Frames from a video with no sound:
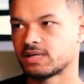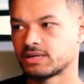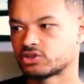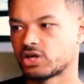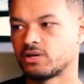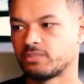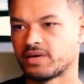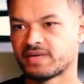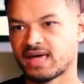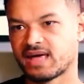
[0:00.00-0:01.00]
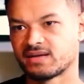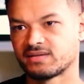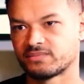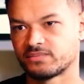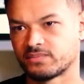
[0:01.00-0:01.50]
like childbirth
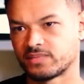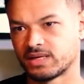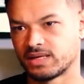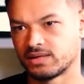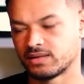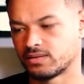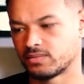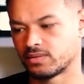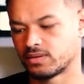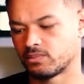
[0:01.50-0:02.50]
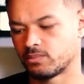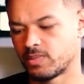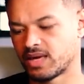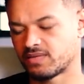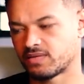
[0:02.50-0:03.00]
can
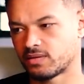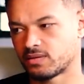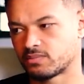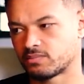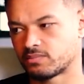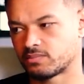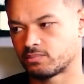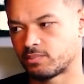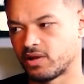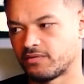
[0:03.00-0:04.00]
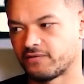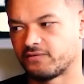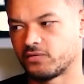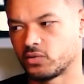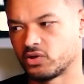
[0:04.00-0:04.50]
make the pelvic
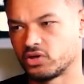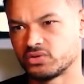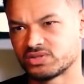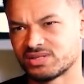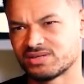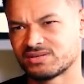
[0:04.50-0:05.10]
floor looser?